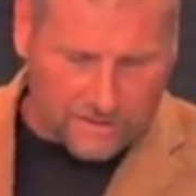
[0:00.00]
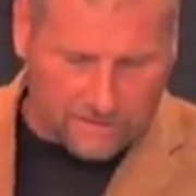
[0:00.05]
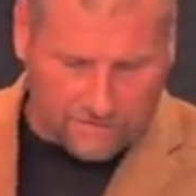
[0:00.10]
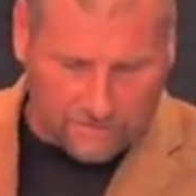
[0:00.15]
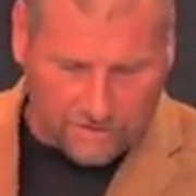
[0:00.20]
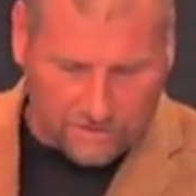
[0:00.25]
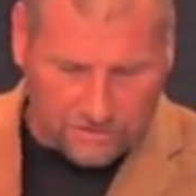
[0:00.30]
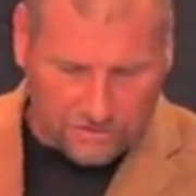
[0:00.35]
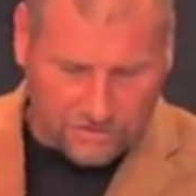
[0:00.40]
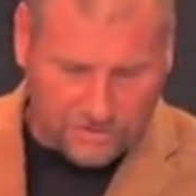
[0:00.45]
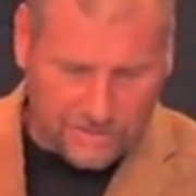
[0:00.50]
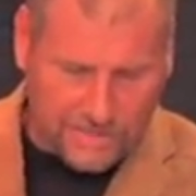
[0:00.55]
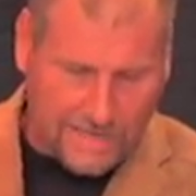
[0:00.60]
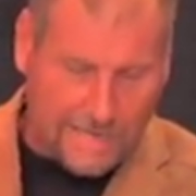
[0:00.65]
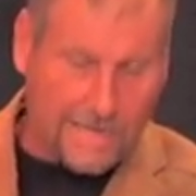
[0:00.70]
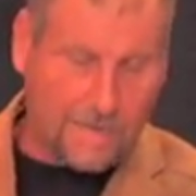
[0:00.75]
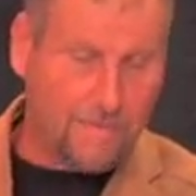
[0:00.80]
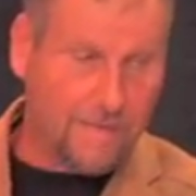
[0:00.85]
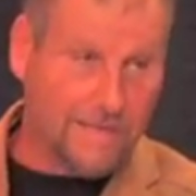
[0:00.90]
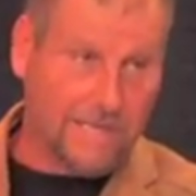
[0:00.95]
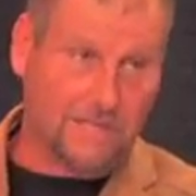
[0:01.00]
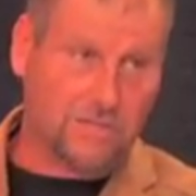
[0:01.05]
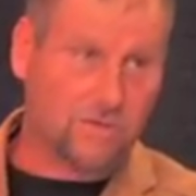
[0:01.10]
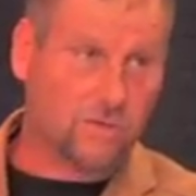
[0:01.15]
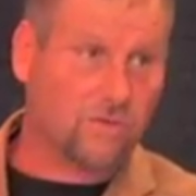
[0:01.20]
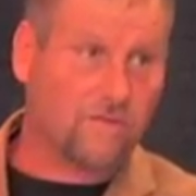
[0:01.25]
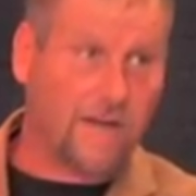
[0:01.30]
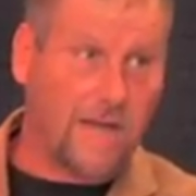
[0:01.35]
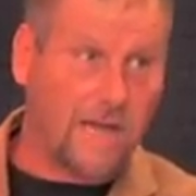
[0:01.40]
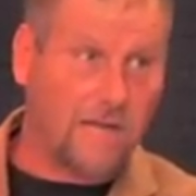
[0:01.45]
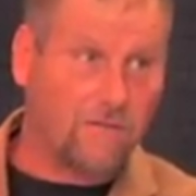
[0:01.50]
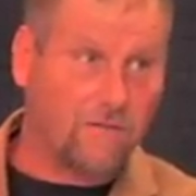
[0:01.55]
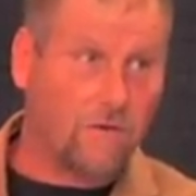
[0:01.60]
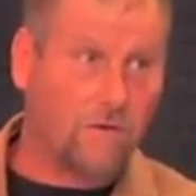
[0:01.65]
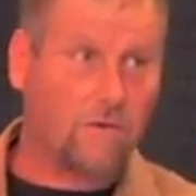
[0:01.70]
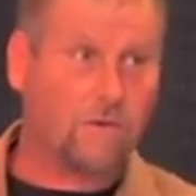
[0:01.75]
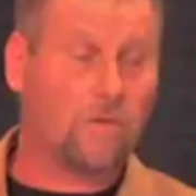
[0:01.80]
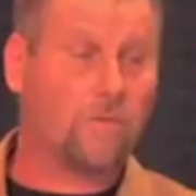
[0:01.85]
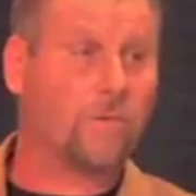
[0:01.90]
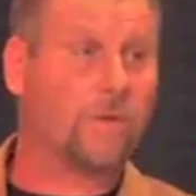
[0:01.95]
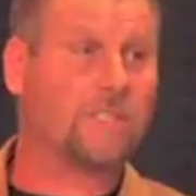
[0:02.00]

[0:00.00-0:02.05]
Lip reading: evolution aiming at survival,